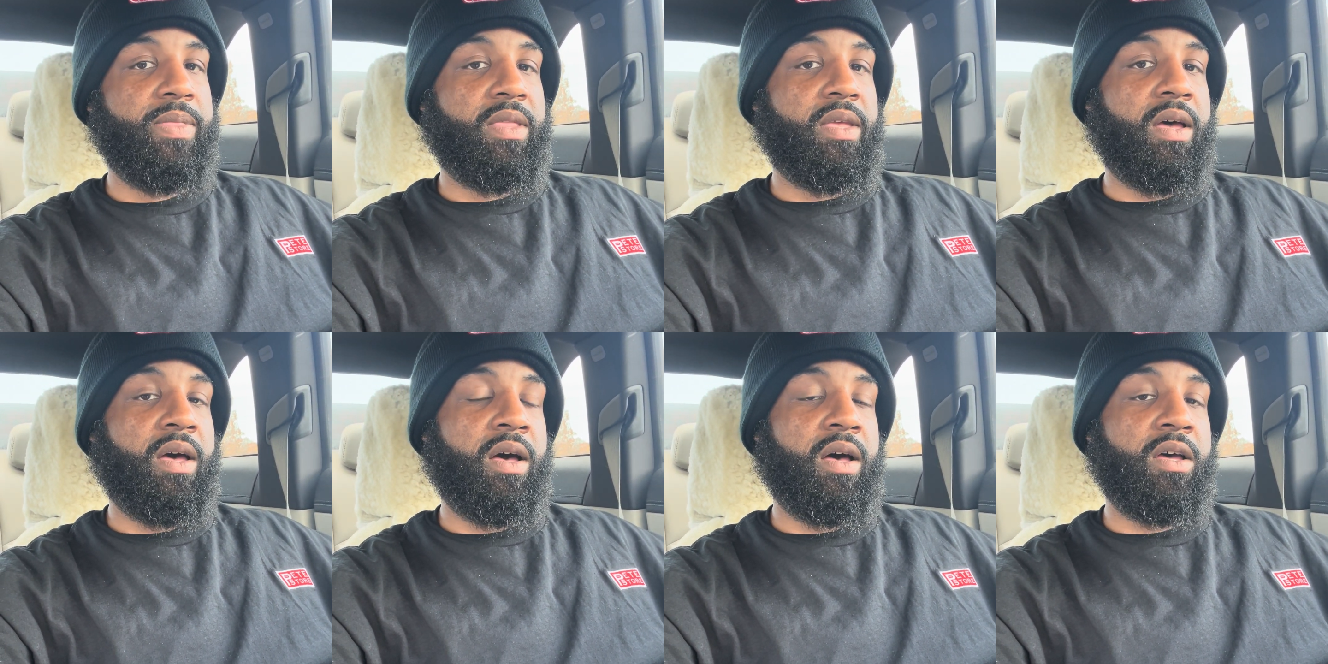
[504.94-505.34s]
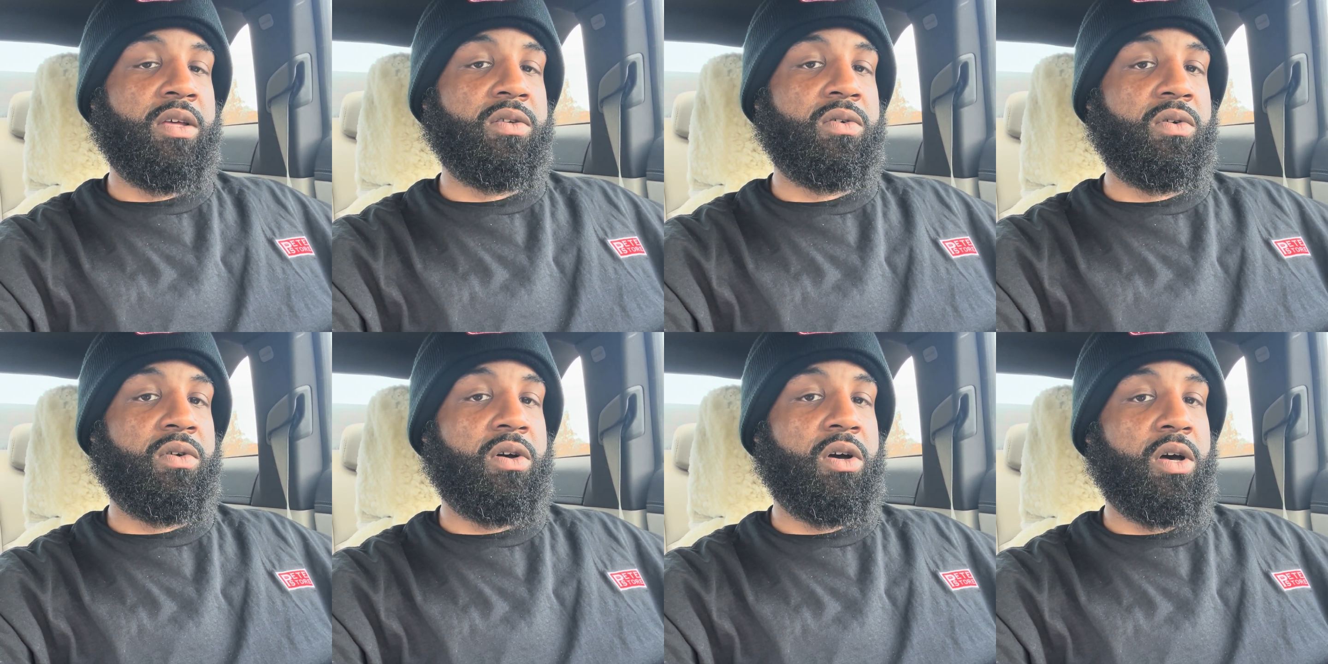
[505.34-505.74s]
It's
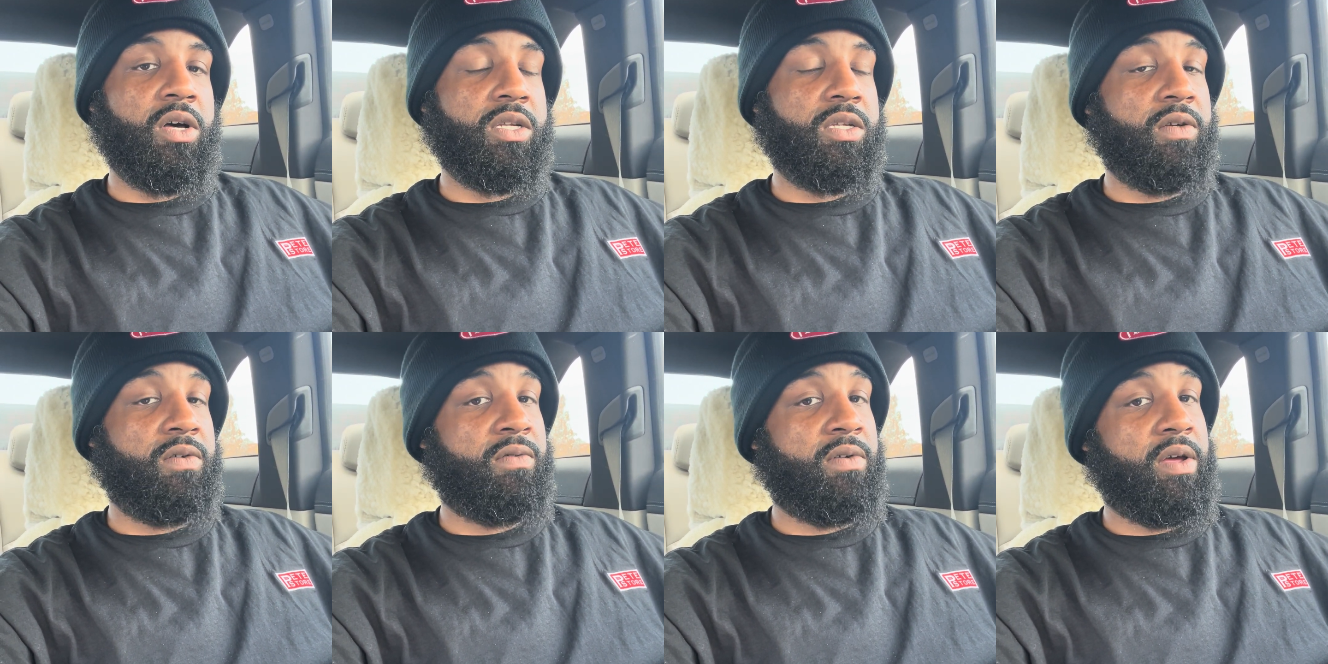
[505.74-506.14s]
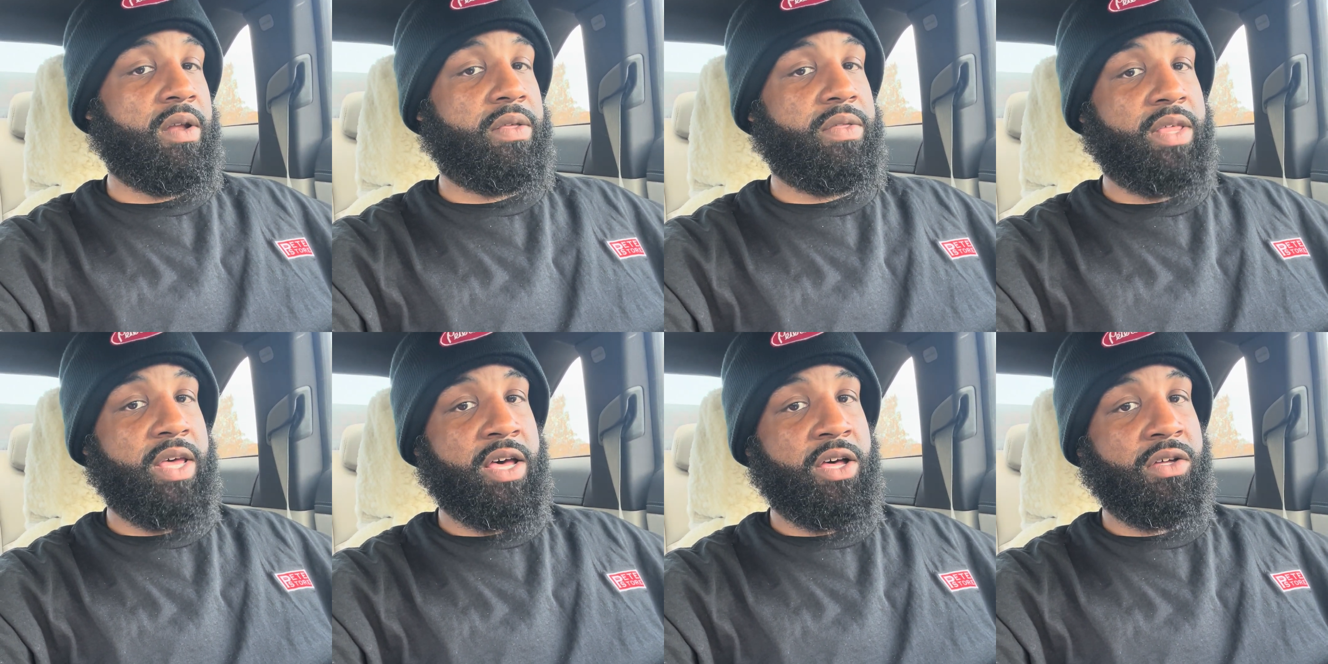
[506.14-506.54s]
going to cost you around
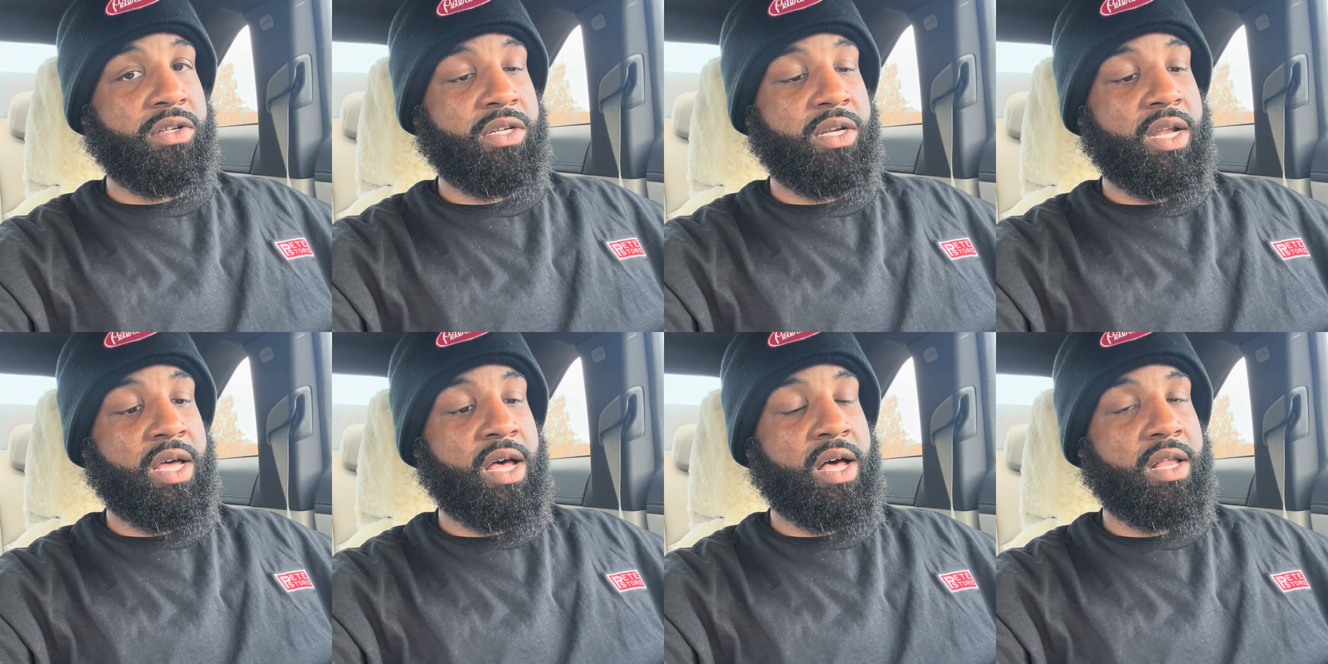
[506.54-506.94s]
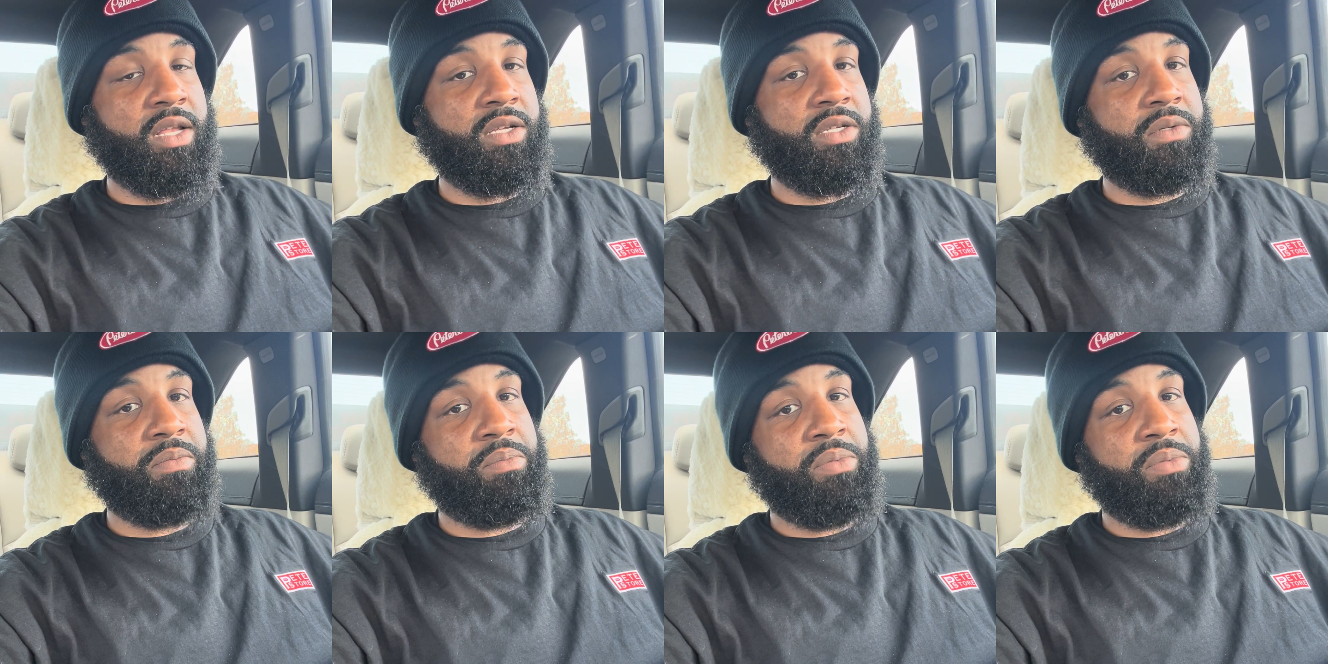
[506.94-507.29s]
$1,000,